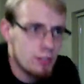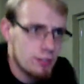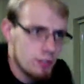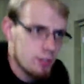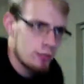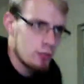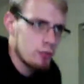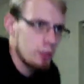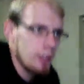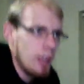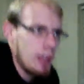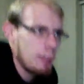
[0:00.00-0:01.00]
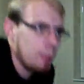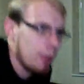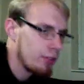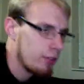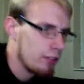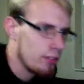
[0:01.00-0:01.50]
There's really not
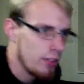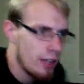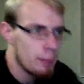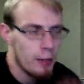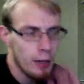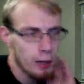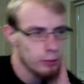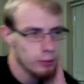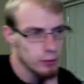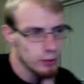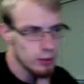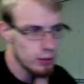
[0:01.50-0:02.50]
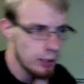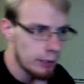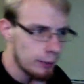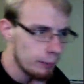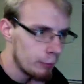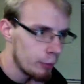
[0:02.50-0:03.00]
much to say about
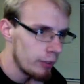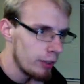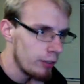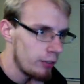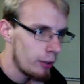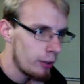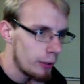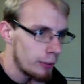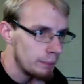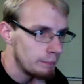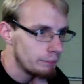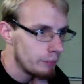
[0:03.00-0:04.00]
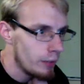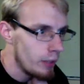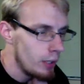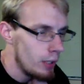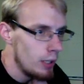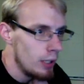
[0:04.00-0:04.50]
moving and sewing,
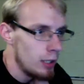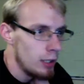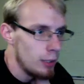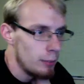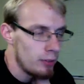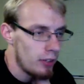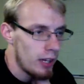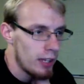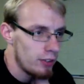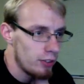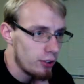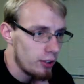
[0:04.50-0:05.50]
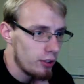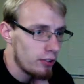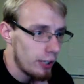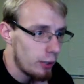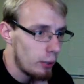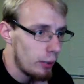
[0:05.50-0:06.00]
besides it's going to
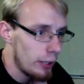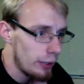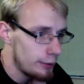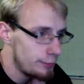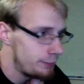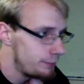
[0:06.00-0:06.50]
take a while.